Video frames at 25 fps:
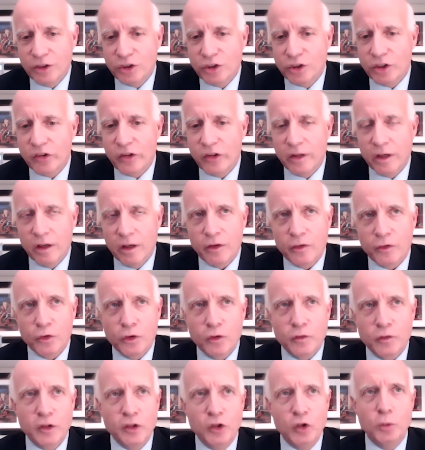She's the author
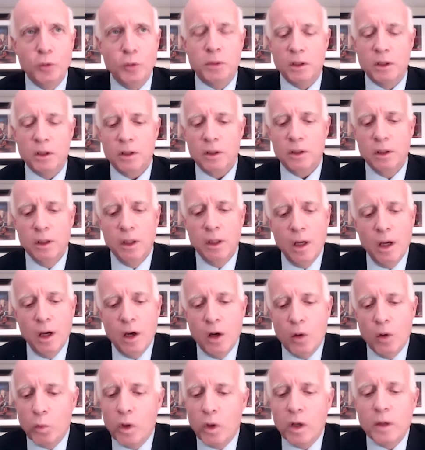of a new book,
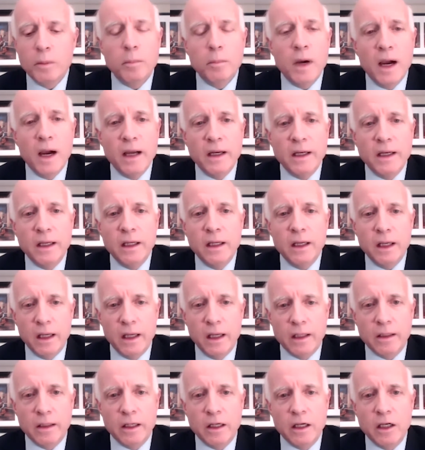One Mighty
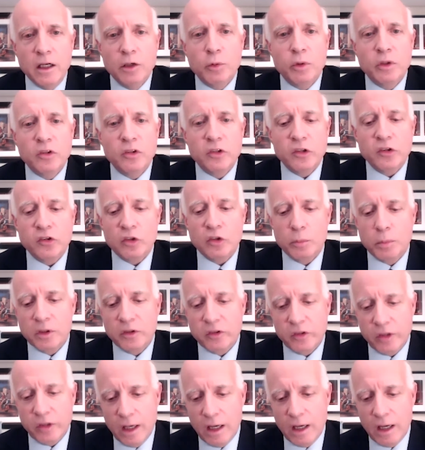and
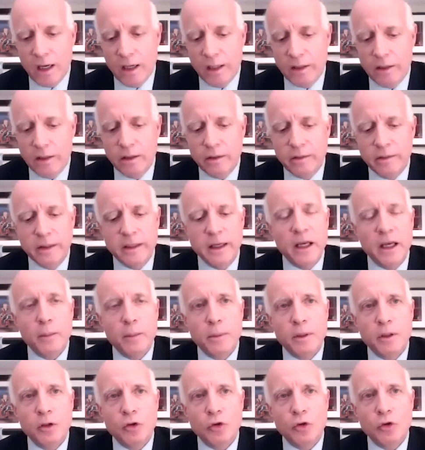Irresistible Tide, The
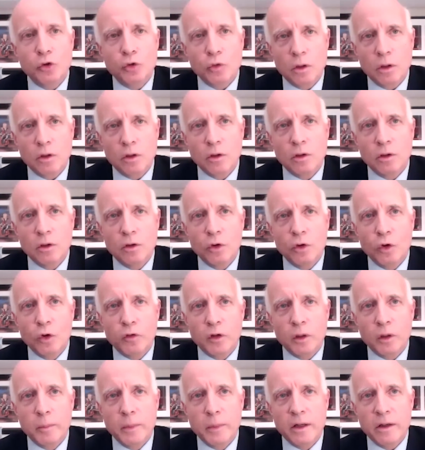Epic Struggle
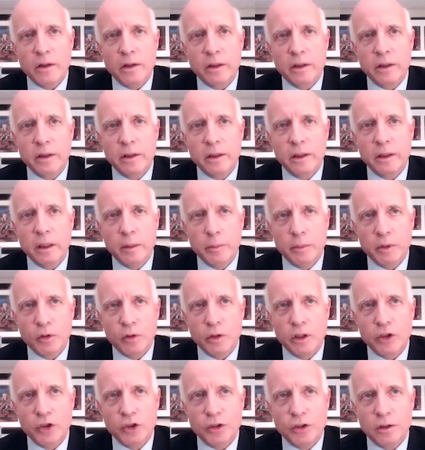Over American
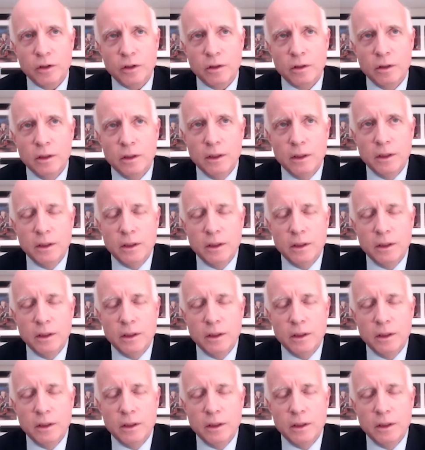Immigration.